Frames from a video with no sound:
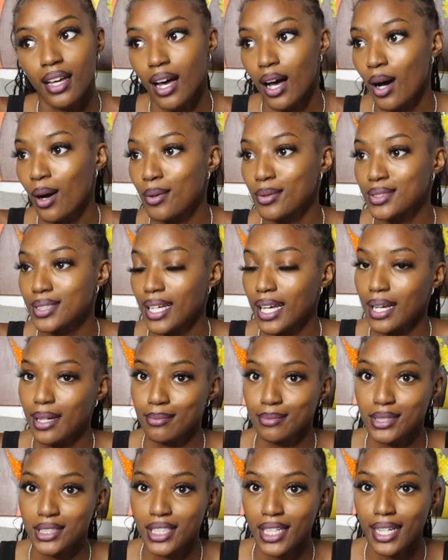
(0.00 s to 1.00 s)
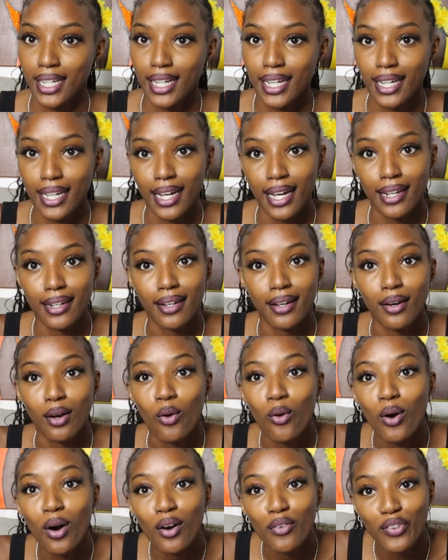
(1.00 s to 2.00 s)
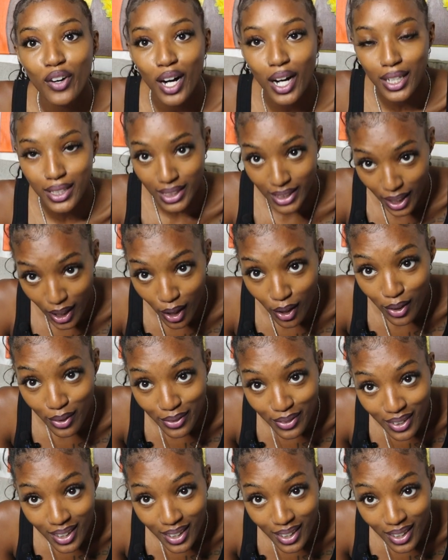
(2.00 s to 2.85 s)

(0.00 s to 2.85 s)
Whole time she ain't even got nothing going for herself.